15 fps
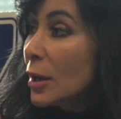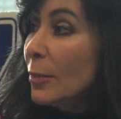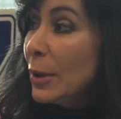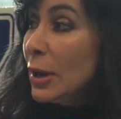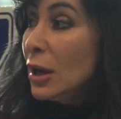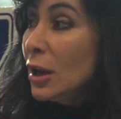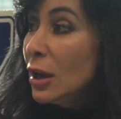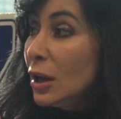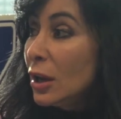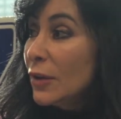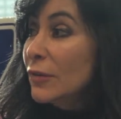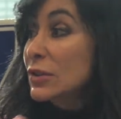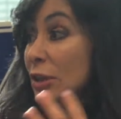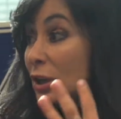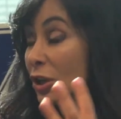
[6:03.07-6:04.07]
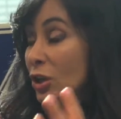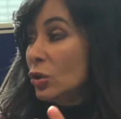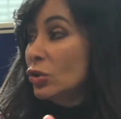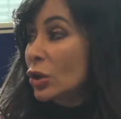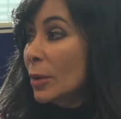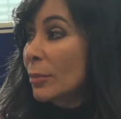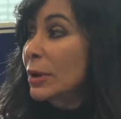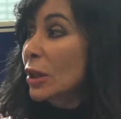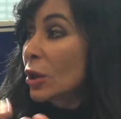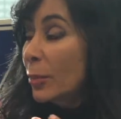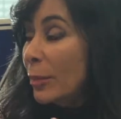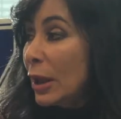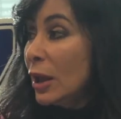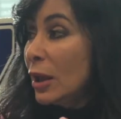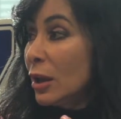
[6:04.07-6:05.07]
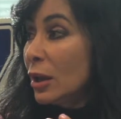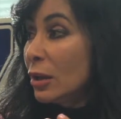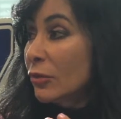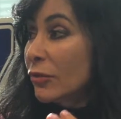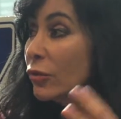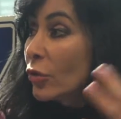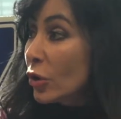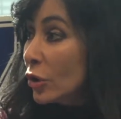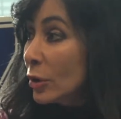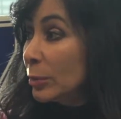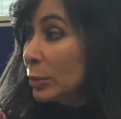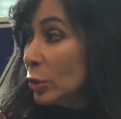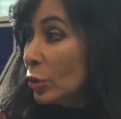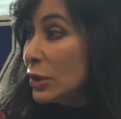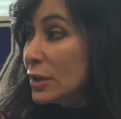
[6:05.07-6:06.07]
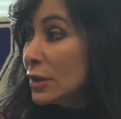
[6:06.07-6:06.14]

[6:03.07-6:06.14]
company, if it's a huge company, they'll pay for their employees